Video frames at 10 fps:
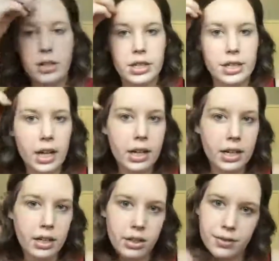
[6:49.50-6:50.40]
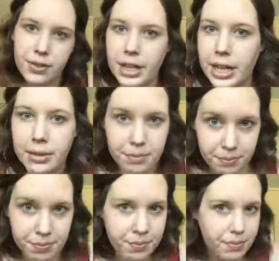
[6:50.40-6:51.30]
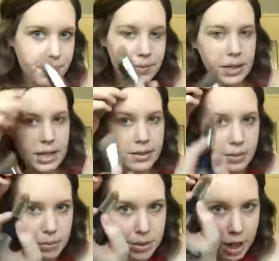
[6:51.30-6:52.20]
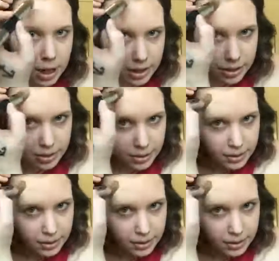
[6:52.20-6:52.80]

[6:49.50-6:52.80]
So you can tell I kind of look funny got some dark